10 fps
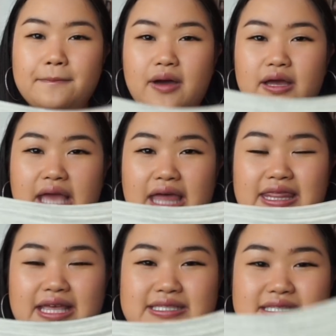But yeah,
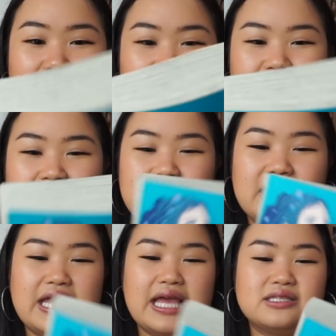this
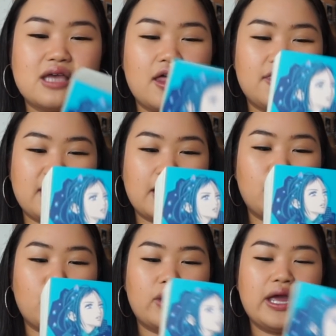definitely is a thick
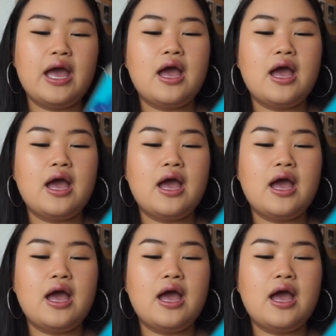boy.